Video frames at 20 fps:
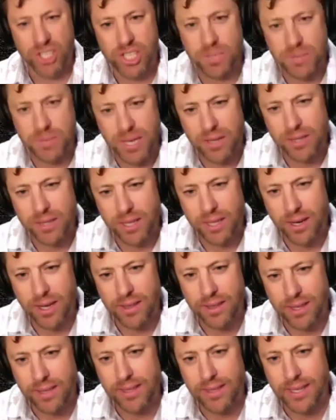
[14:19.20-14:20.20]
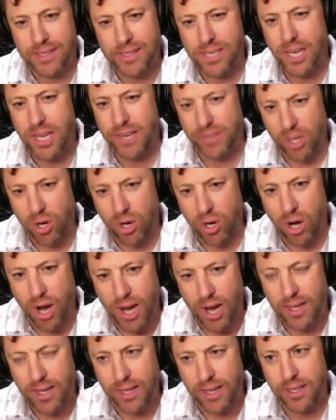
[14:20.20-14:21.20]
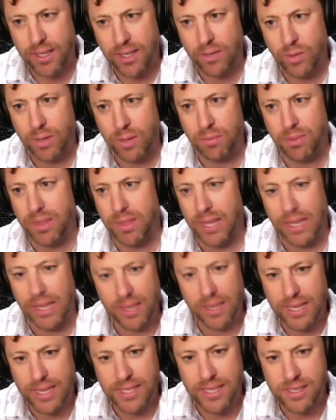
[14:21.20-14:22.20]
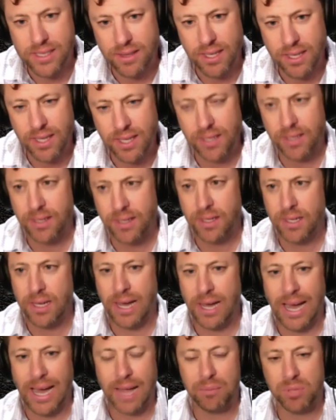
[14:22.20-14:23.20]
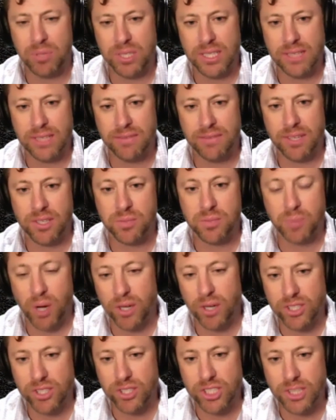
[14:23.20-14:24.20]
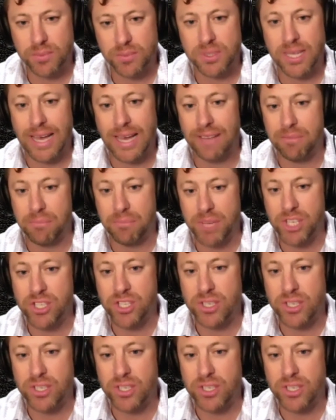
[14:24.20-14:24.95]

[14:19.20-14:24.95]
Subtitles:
out there. I think that's kind of a crock. I think we think that that's a thing. I believe there's partnerships that have mission in the